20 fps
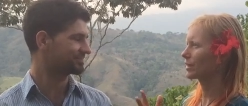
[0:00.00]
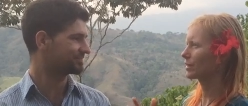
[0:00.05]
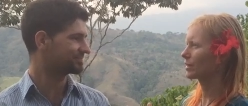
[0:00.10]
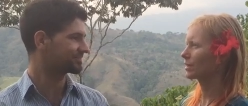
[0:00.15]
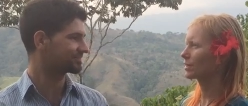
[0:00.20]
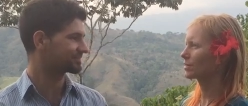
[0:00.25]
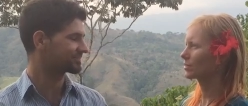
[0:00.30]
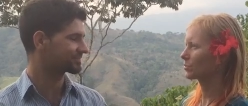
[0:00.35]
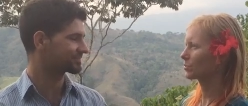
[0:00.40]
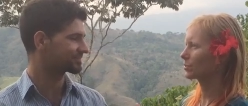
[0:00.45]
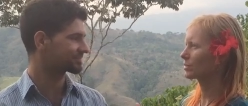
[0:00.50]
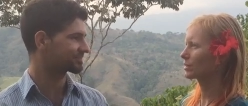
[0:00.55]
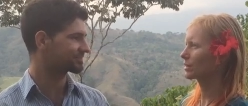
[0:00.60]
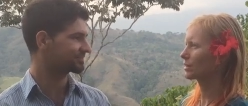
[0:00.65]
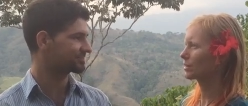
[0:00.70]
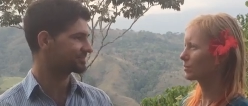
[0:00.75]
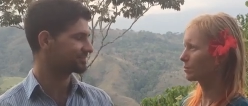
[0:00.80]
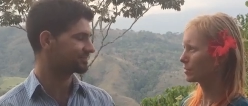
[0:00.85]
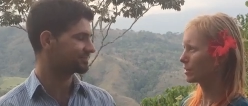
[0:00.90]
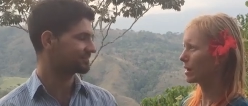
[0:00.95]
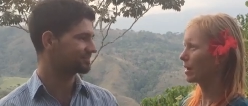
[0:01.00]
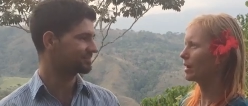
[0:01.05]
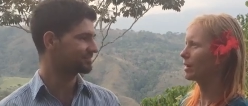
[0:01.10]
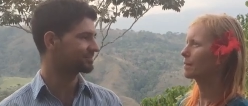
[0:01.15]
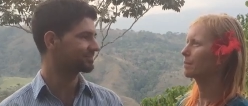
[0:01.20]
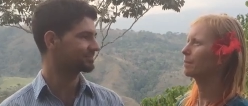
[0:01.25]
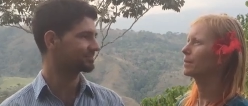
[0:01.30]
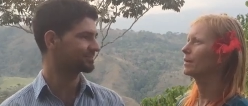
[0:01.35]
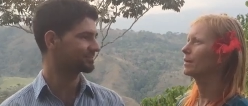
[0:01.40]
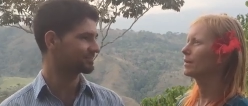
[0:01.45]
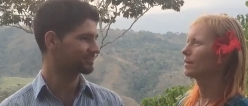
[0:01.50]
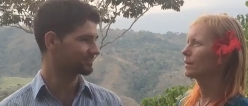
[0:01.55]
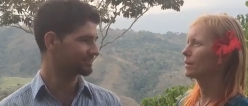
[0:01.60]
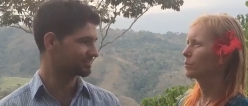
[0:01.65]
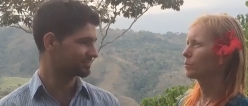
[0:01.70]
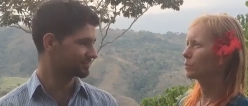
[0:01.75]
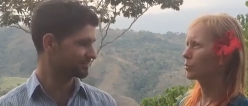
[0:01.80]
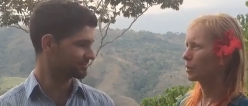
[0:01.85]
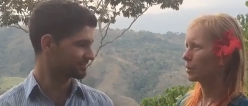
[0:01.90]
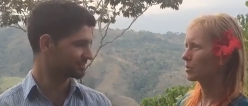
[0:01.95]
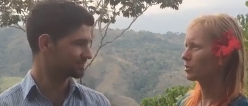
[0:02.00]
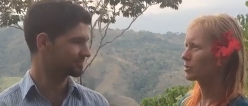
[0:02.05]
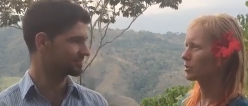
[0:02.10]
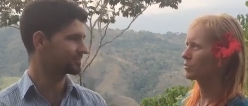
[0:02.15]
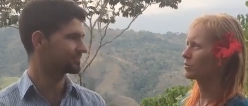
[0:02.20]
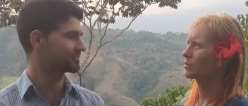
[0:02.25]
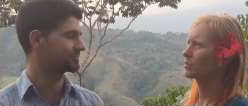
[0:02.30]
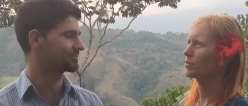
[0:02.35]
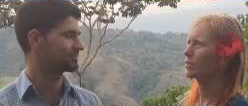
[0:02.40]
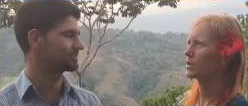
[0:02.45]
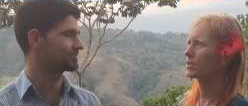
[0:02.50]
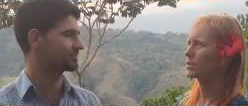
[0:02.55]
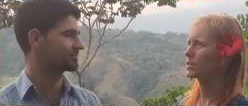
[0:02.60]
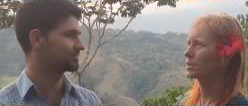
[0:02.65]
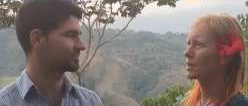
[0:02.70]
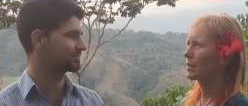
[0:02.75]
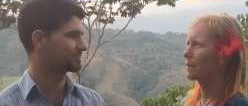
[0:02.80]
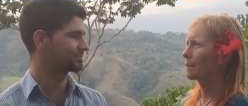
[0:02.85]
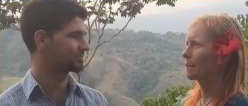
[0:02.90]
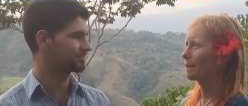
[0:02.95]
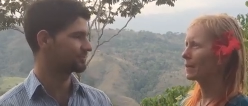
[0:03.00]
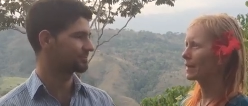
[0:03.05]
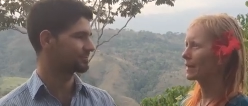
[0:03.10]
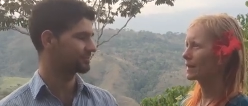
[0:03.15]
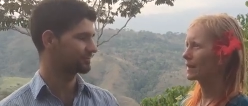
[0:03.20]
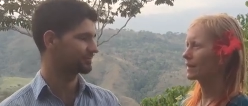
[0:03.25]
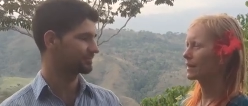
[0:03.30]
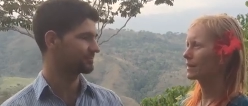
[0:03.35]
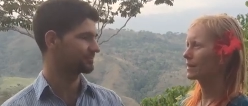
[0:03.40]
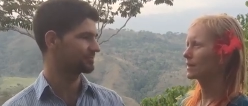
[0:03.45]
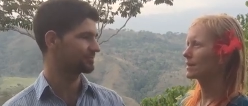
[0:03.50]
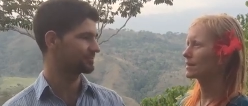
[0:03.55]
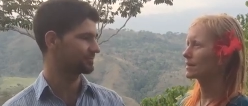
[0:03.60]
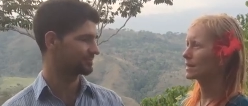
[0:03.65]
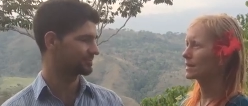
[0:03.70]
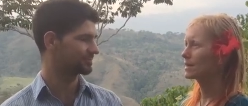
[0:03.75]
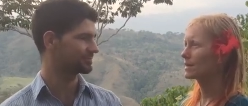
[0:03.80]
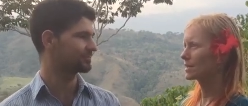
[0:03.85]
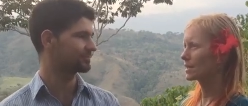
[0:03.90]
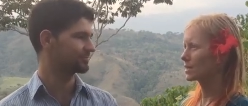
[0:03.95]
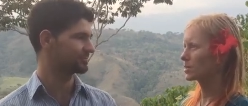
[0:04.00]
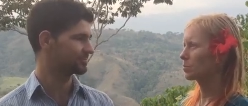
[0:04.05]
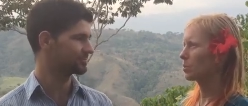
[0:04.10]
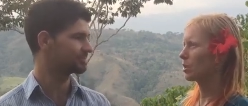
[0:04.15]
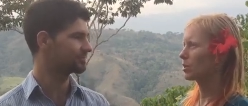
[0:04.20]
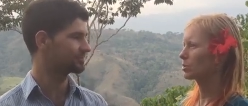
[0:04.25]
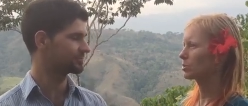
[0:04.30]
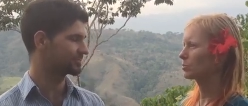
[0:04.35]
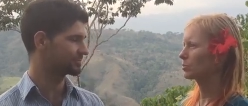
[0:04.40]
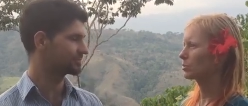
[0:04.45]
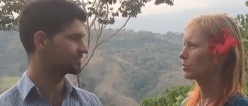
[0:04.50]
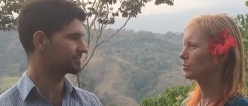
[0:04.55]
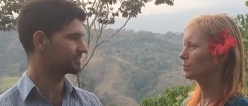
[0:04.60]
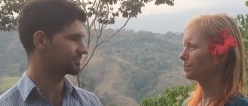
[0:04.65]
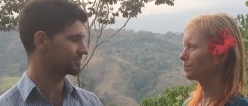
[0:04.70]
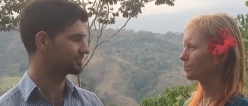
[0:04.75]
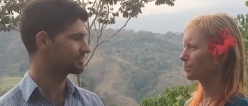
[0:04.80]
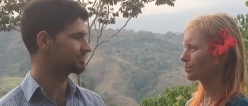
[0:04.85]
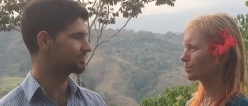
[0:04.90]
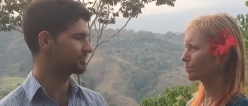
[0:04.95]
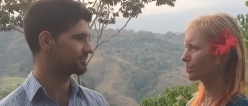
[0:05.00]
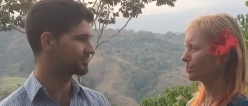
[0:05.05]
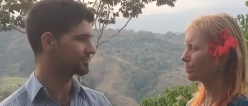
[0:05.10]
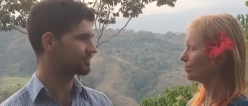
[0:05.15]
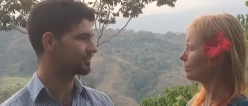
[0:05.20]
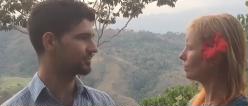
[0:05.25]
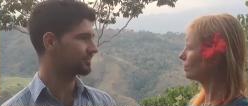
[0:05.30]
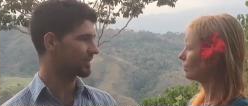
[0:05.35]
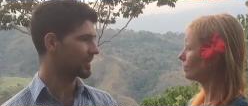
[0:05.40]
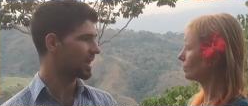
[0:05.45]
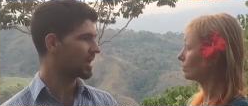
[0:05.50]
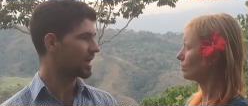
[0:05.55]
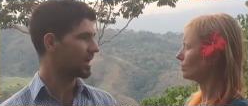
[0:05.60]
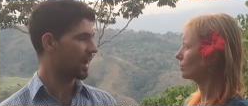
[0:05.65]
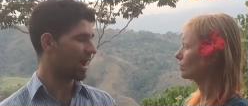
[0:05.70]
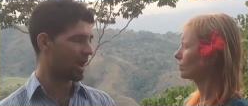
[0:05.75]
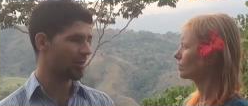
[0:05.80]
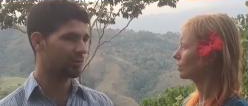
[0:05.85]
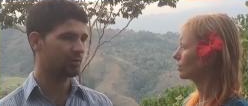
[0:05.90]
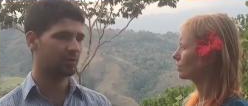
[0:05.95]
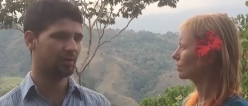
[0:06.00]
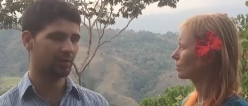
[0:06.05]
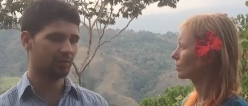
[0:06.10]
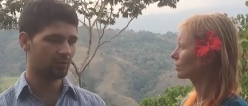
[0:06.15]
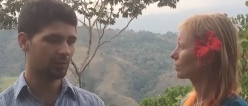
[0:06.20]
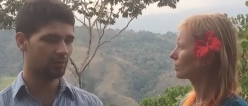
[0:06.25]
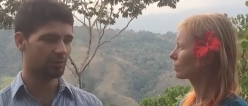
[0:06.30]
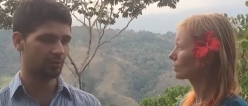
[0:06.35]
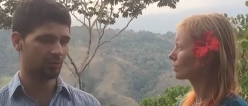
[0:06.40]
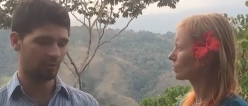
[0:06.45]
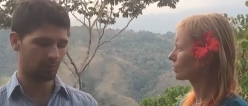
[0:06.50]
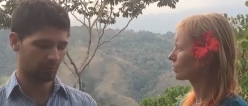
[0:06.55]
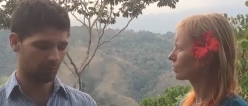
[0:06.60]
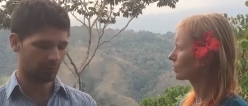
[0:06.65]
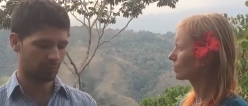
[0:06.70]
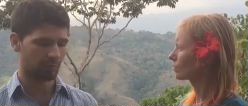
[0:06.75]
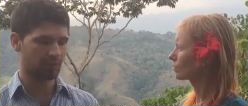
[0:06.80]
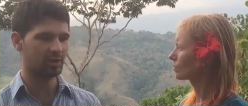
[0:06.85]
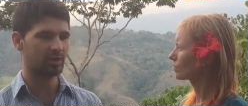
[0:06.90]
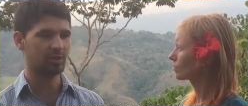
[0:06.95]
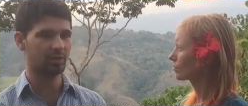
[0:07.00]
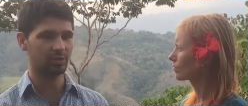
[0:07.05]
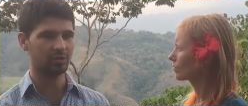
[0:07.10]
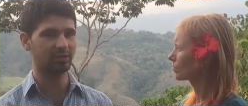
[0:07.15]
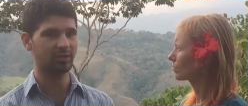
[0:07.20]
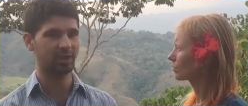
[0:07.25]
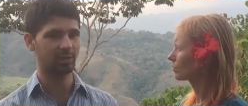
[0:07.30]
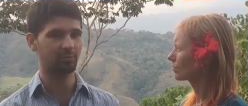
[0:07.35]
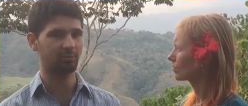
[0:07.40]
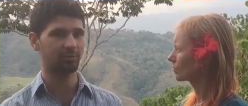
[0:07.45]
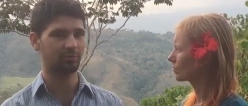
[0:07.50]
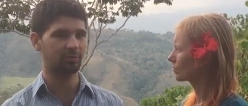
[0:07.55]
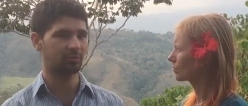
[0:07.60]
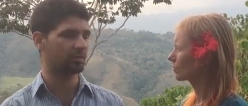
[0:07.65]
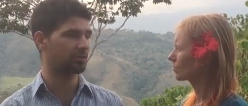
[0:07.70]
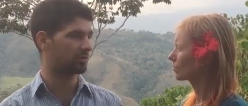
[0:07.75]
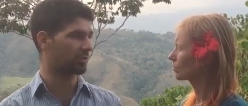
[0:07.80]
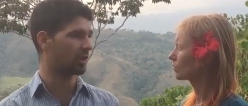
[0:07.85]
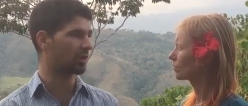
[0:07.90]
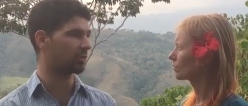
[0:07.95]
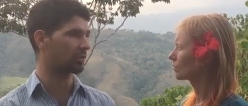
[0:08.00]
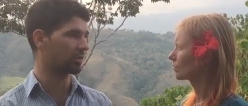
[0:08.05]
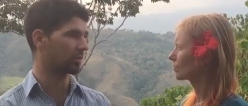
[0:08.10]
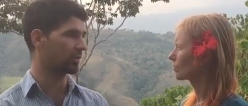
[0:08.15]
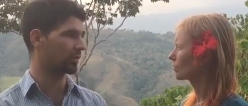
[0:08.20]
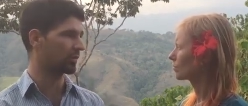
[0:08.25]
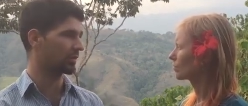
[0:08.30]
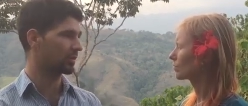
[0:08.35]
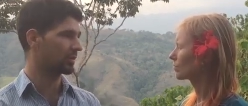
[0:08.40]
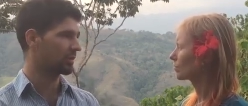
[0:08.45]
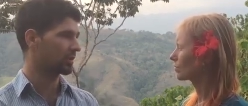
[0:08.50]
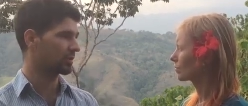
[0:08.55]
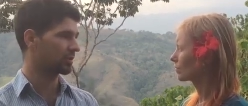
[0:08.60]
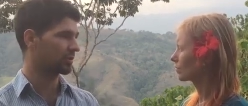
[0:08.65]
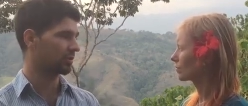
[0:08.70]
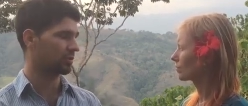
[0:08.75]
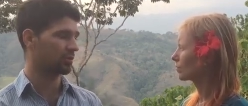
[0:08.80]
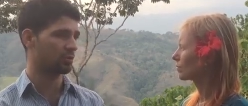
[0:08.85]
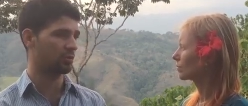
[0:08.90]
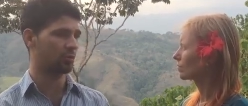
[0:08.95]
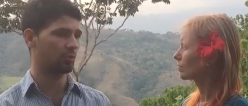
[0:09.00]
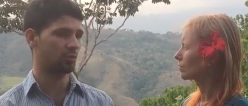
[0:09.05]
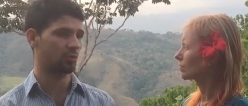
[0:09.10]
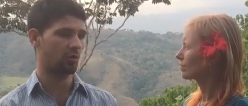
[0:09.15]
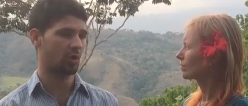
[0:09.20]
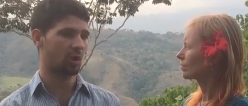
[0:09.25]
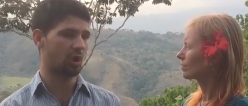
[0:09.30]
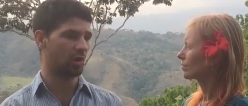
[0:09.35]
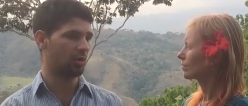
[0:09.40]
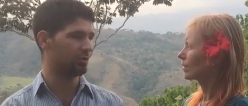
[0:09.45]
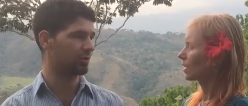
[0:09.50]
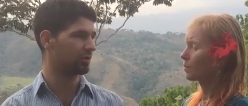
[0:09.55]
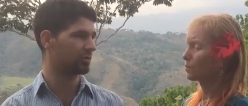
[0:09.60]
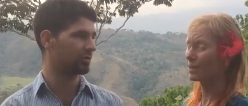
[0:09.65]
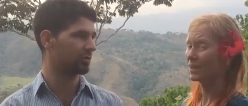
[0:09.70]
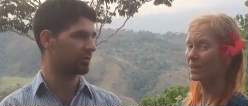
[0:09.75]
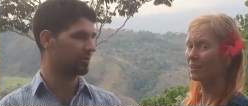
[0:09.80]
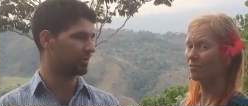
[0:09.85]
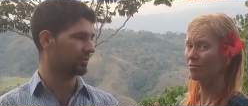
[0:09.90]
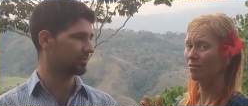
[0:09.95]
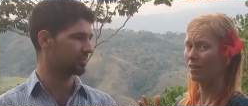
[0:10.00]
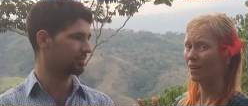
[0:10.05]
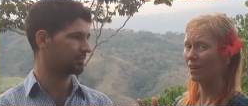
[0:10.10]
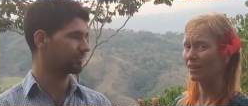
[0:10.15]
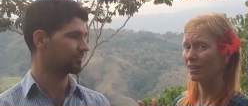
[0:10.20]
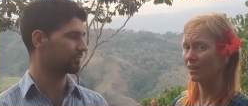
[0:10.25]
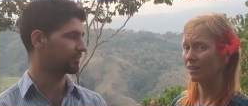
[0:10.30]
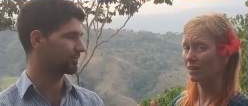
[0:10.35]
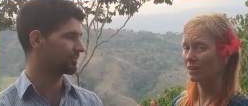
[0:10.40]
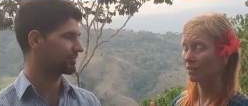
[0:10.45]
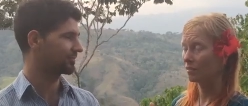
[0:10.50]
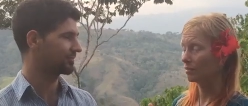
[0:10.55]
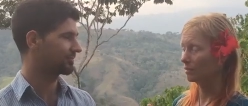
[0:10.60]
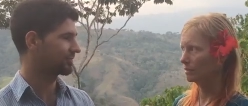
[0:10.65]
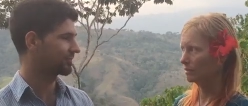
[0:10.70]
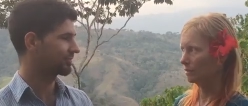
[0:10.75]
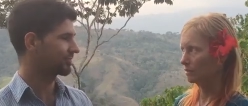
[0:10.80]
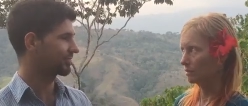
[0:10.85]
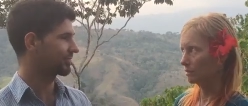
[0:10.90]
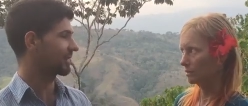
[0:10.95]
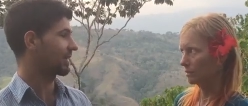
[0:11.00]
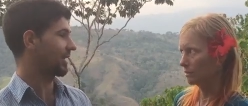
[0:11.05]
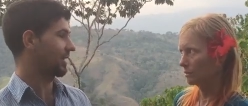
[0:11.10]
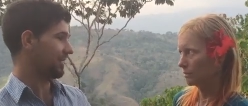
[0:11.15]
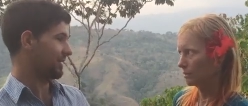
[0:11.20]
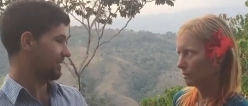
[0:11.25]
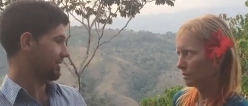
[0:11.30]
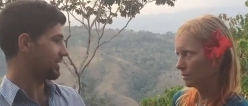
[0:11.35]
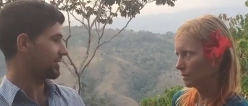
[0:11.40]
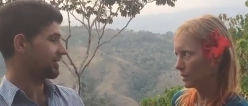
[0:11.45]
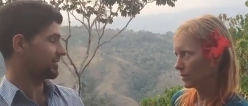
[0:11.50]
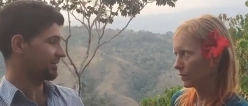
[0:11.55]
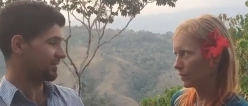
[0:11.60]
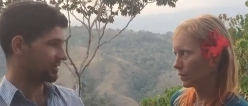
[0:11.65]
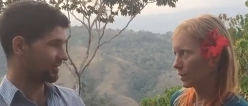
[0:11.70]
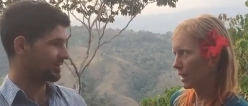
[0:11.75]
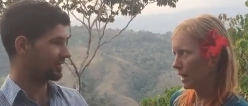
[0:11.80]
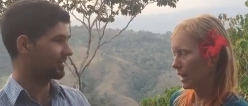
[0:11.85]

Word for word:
Speaker 1: anything? So we said the time, prepare yourself in advance, make it as easy as possible.
Speaker 2: I would say those are three good tips to start mm-hmm. with. So always make it
Speaker 1: fun. If you